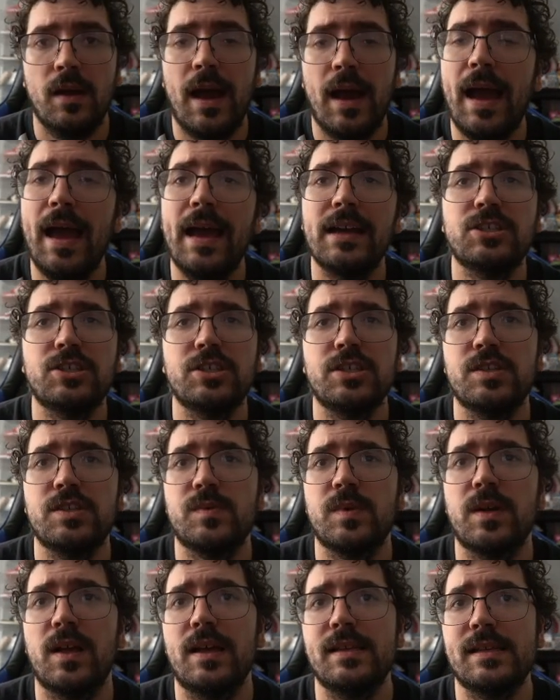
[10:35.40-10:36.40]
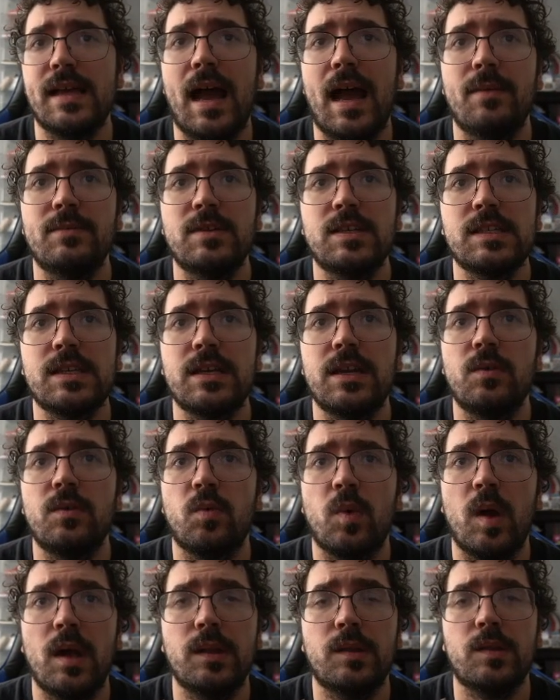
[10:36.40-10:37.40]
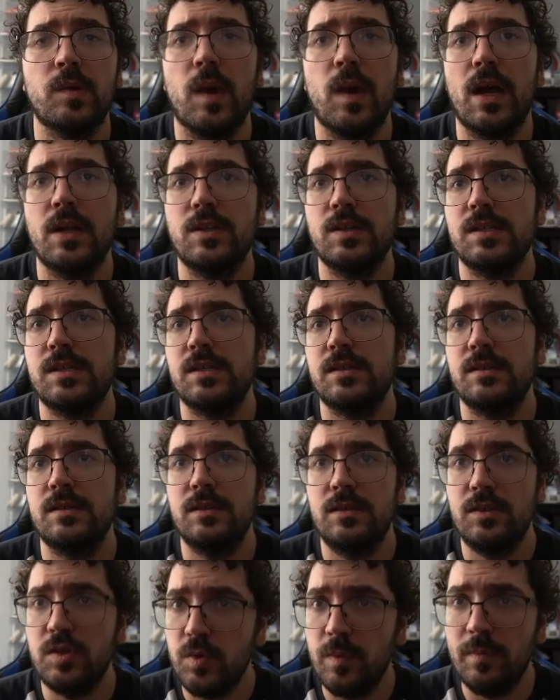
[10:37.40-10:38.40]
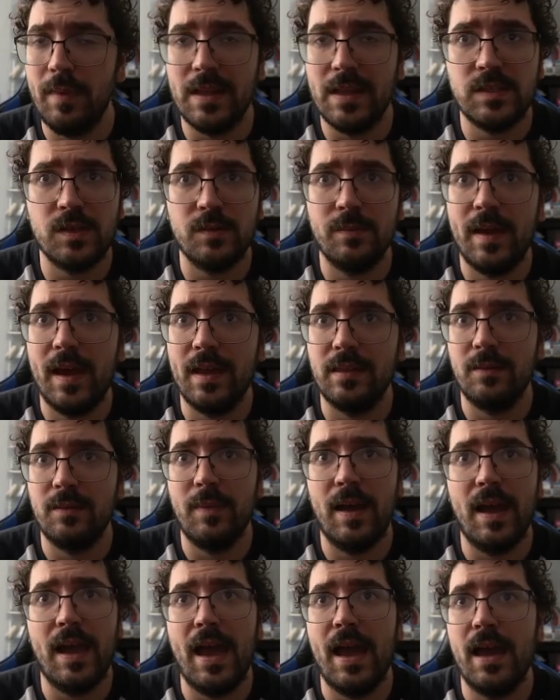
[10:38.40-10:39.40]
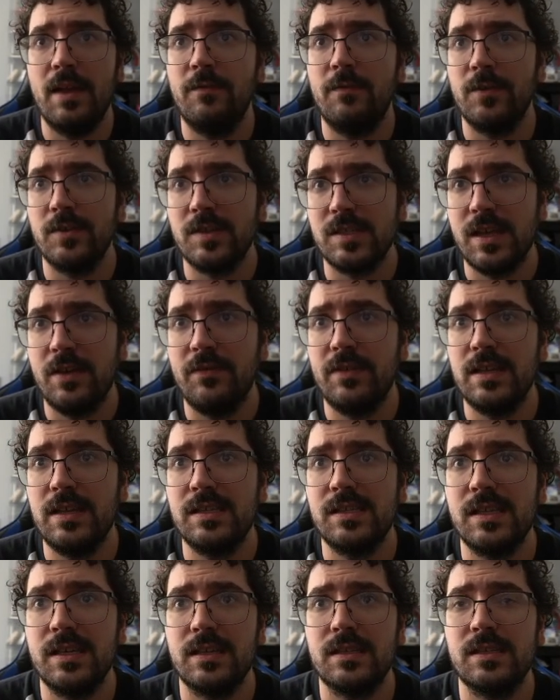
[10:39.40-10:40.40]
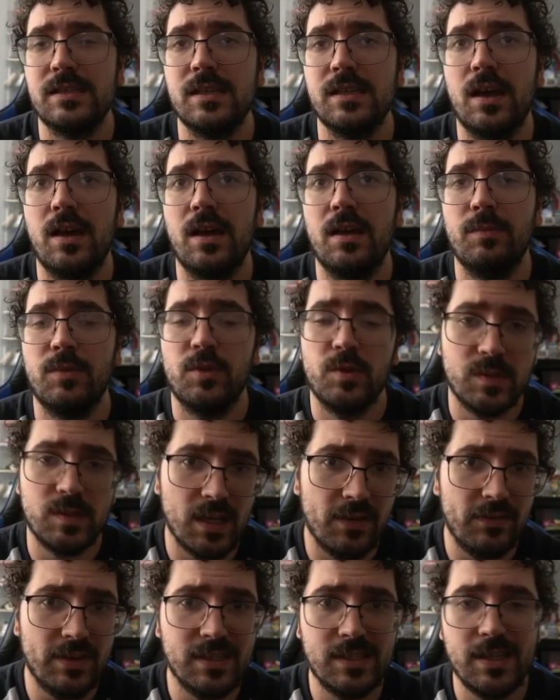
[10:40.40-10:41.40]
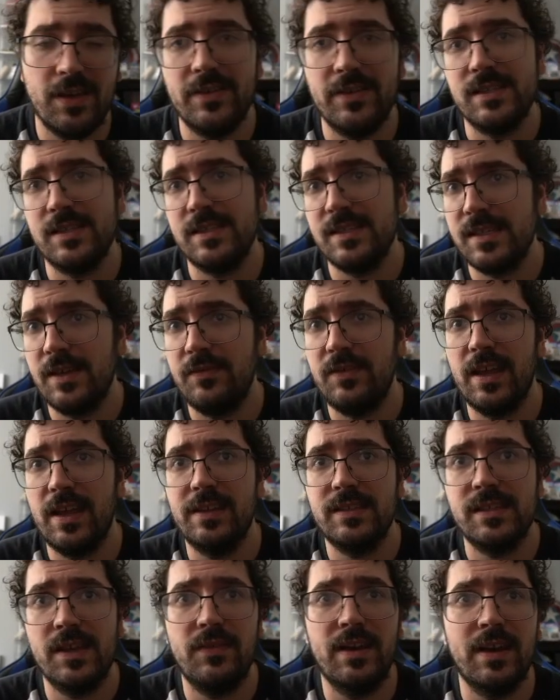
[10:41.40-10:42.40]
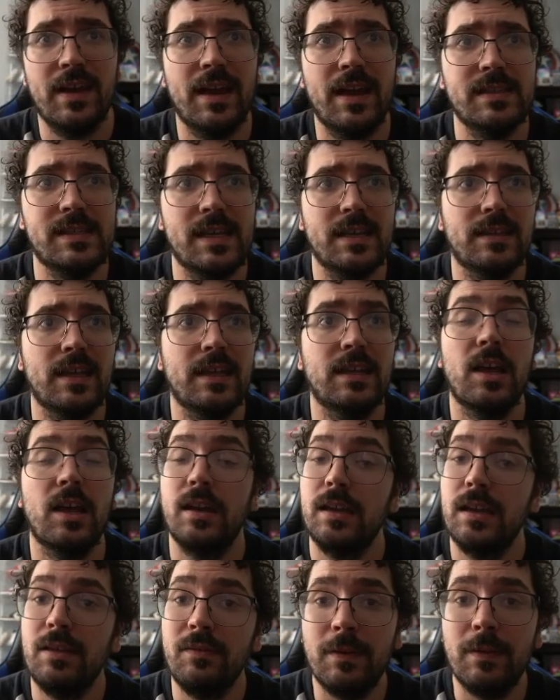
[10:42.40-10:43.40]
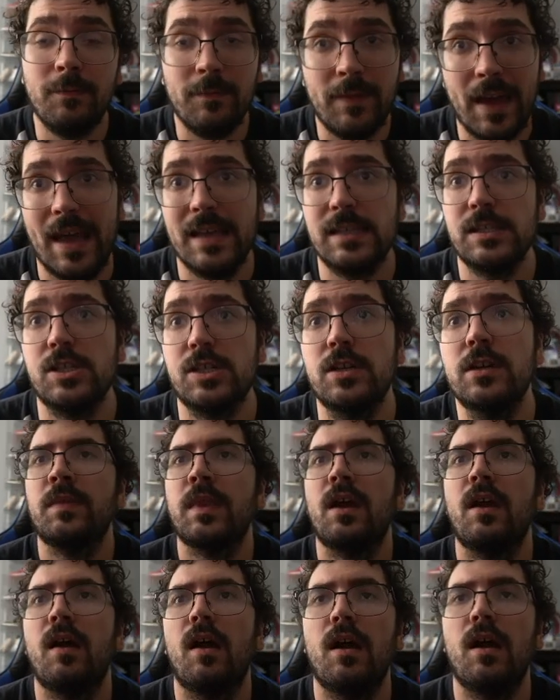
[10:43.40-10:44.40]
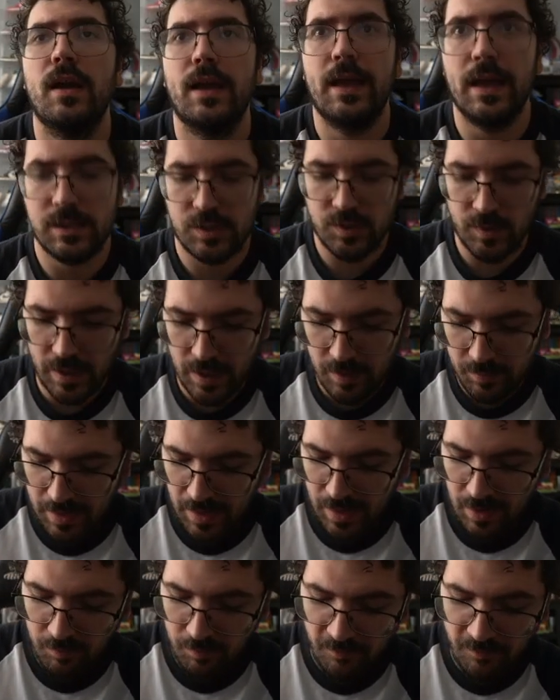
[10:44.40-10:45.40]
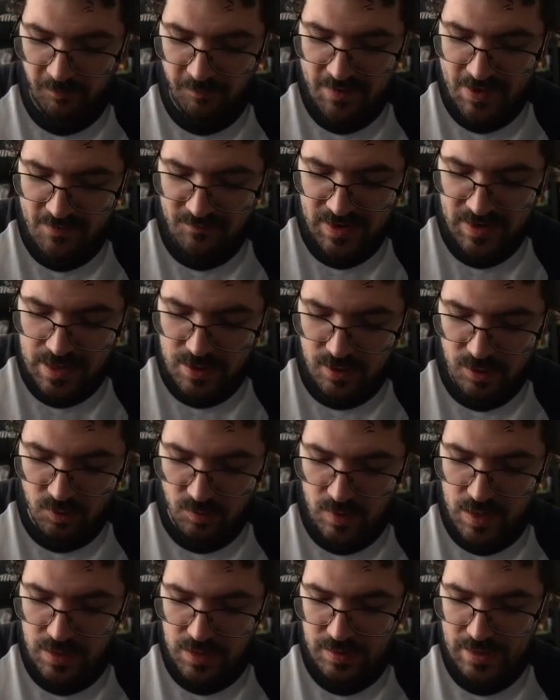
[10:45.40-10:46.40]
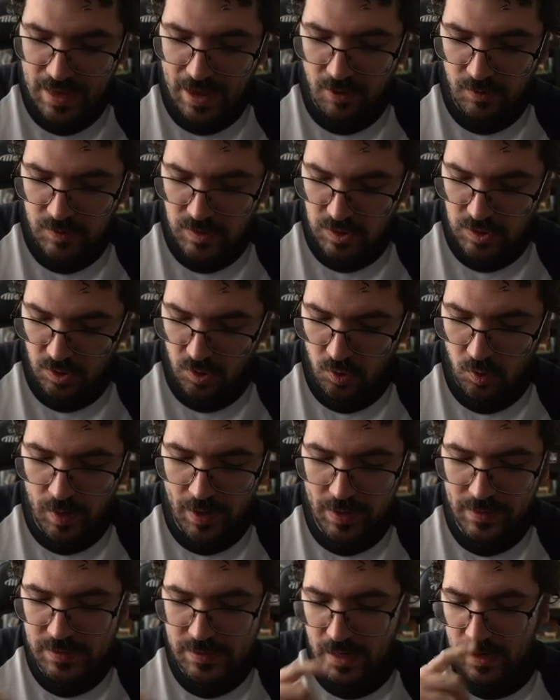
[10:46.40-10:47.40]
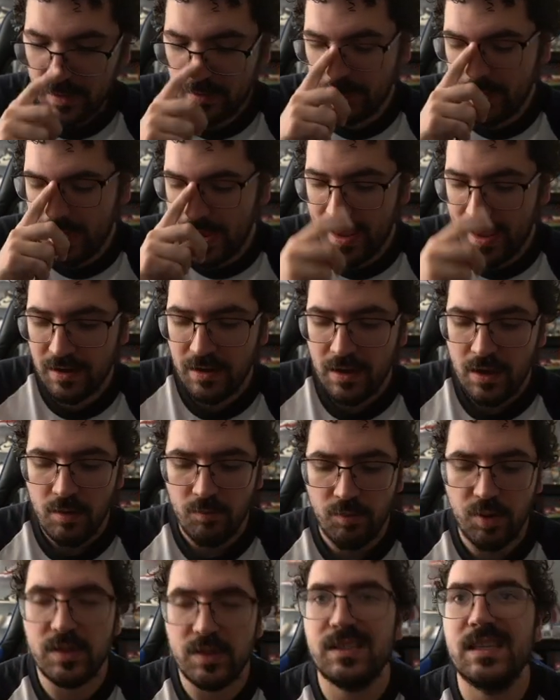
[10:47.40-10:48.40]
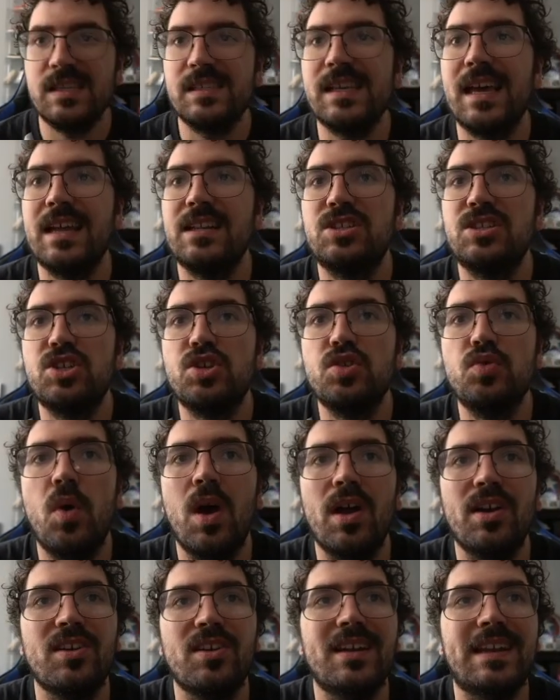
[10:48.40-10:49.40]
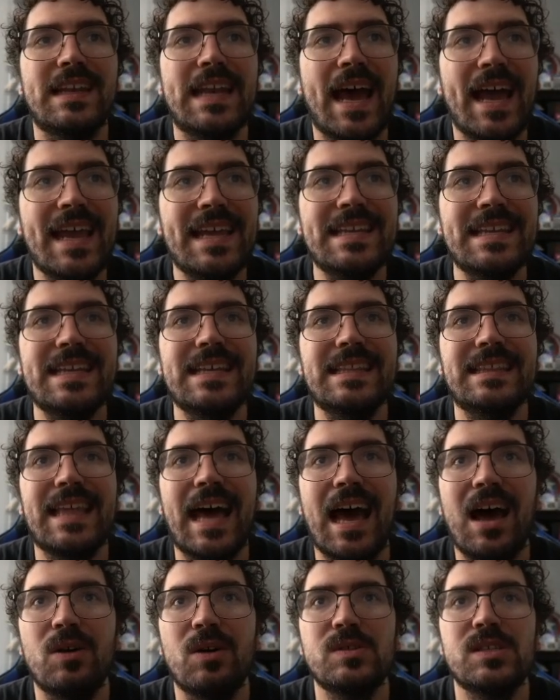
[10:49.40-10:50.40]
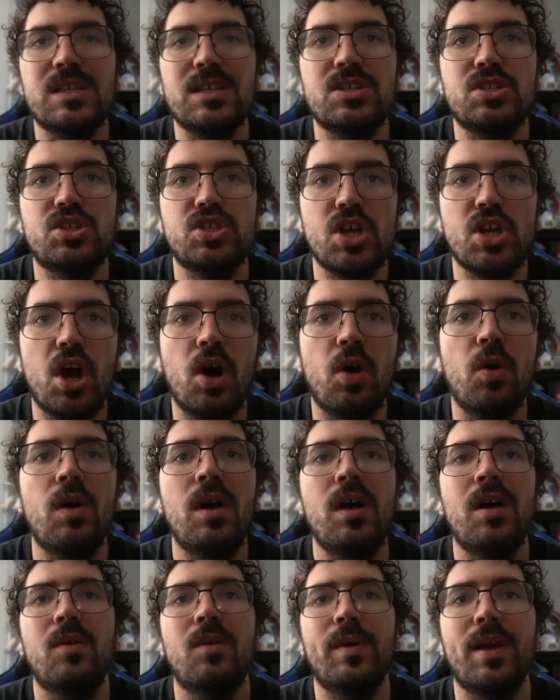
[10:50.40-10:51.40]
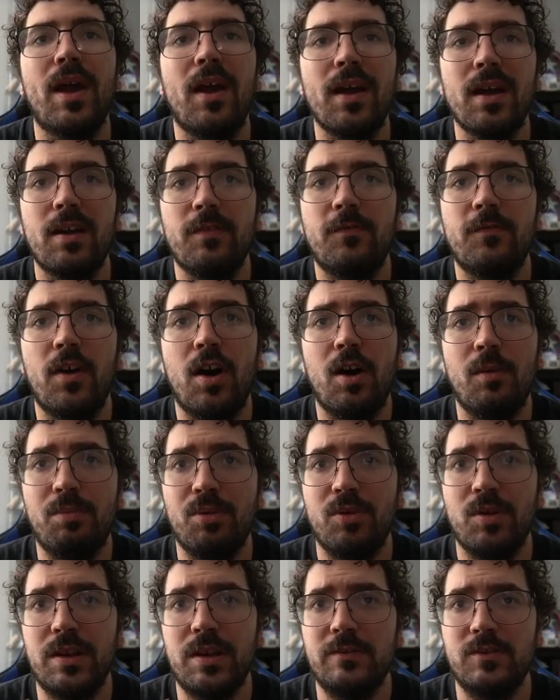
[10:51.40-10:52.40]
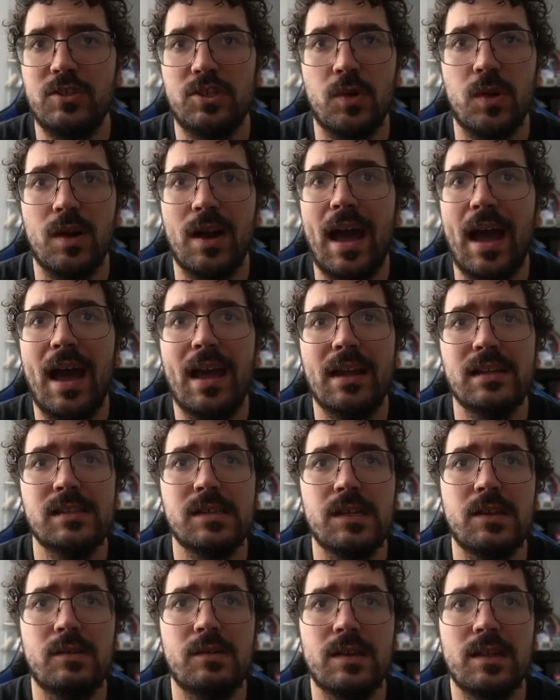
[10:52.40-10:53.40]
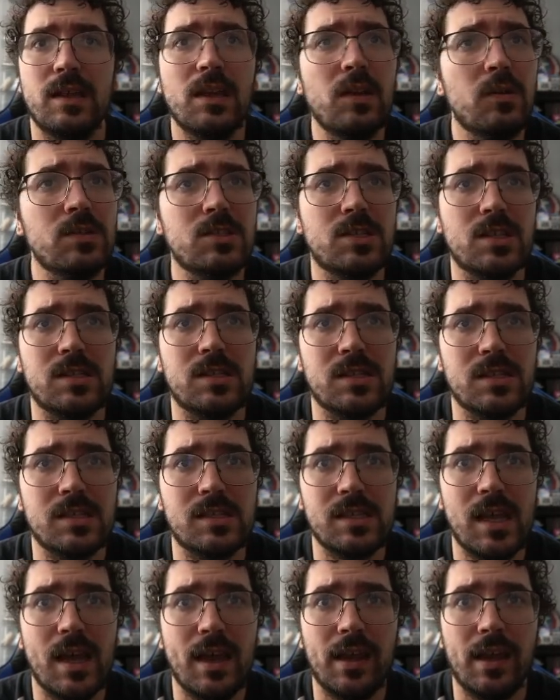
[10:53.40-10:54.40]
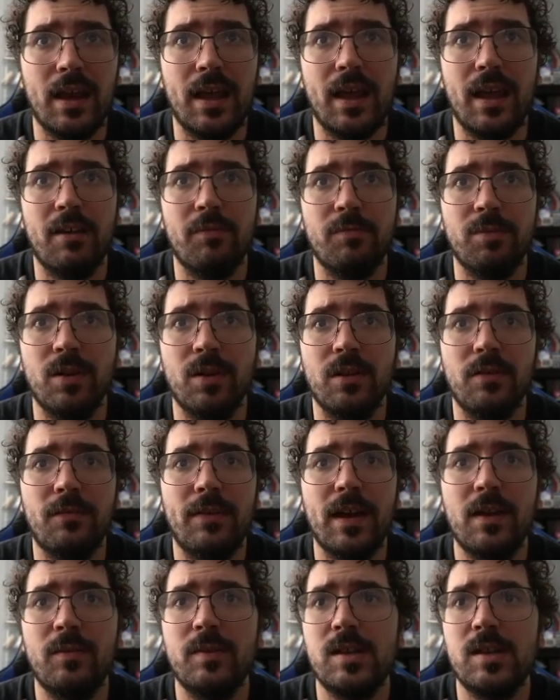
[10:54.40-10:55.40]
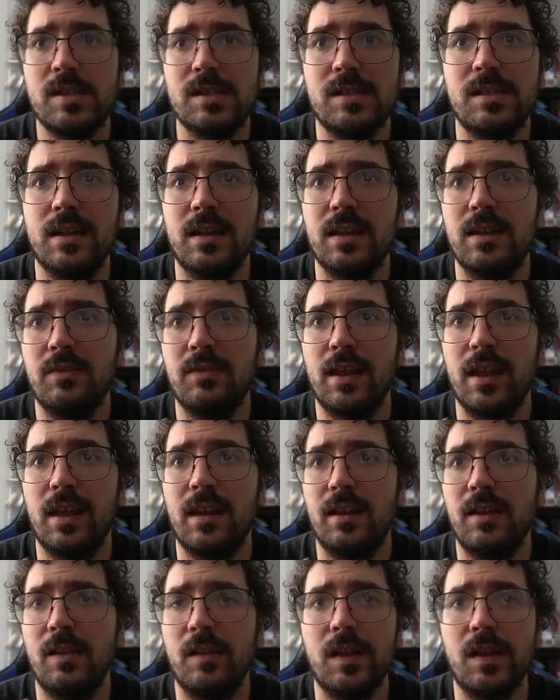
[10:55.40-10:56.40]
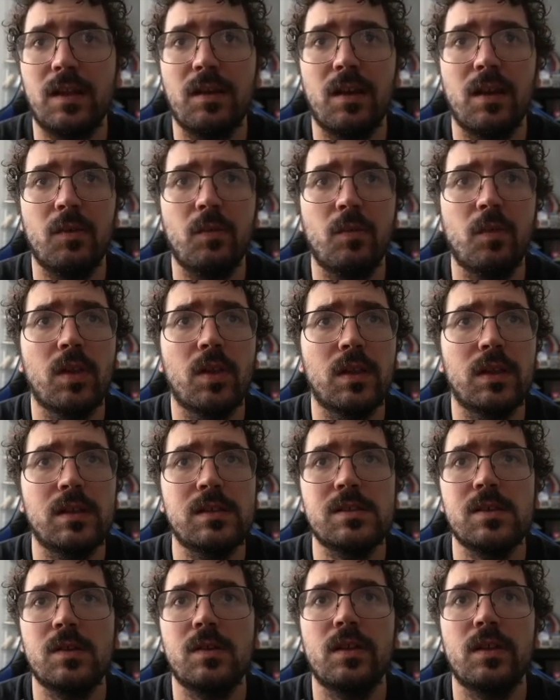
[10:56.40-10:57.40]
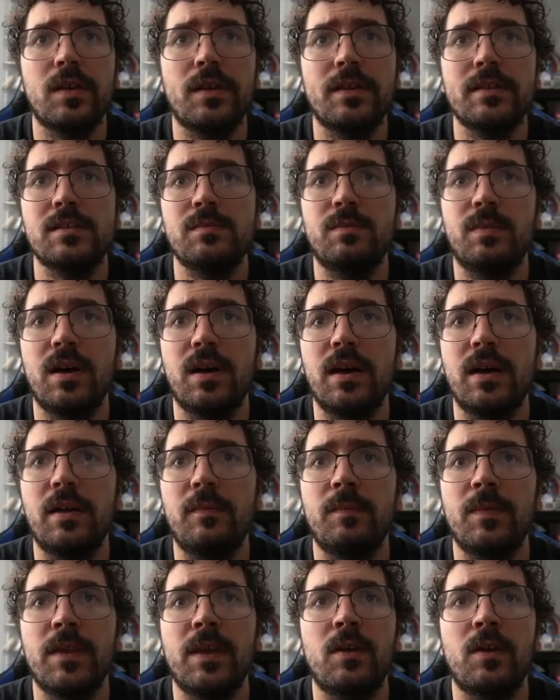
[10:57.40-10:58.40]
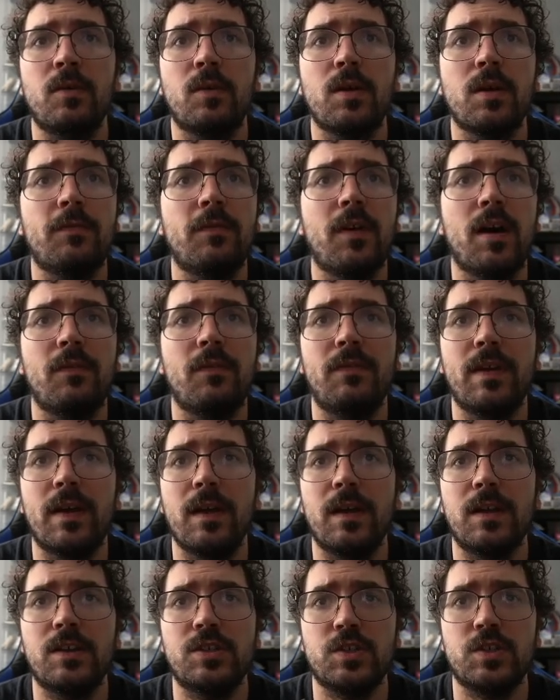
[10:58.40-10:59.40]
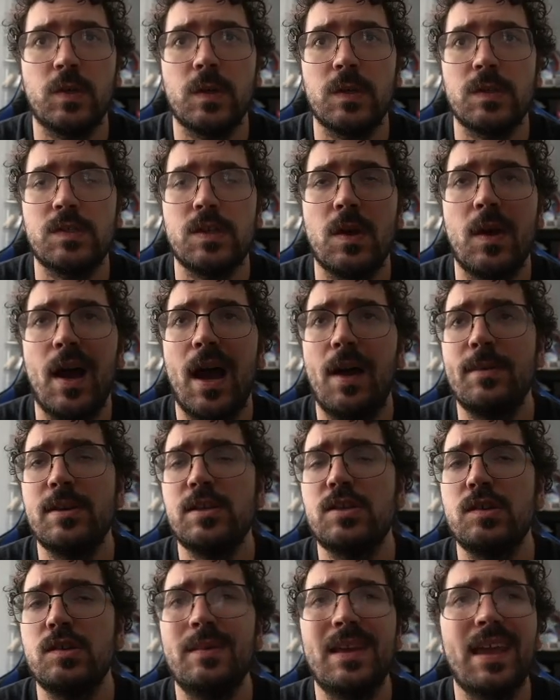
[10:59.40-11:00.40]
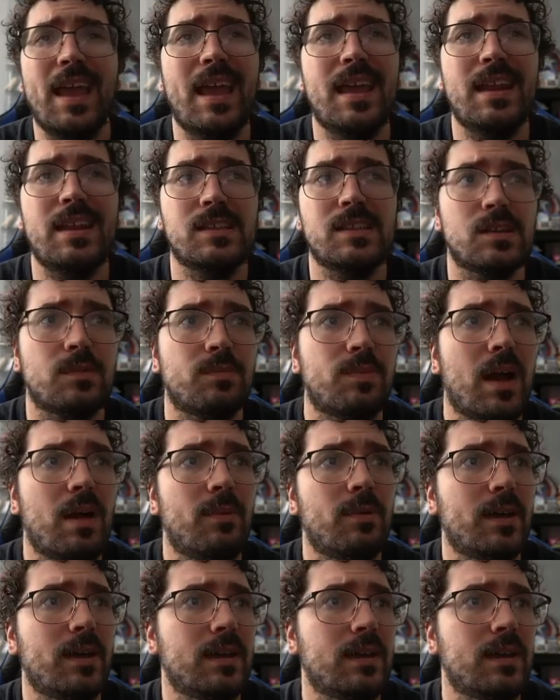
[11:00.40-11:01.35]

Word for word: I actually just realized I'm just going to run through. I'll just do mental math in my head for 76 um, through 77s and 78, 79 to get that done even faster. All right, guys, so I end up getting 53,000 coins out of that puts us at 290,000. So we are going to fall pretty short. Honestly, I think it was just the second half, bro. The fact we just didn't even get an elite card really sold us, but we're going to fall very short. So I'm assuming 80s are probably at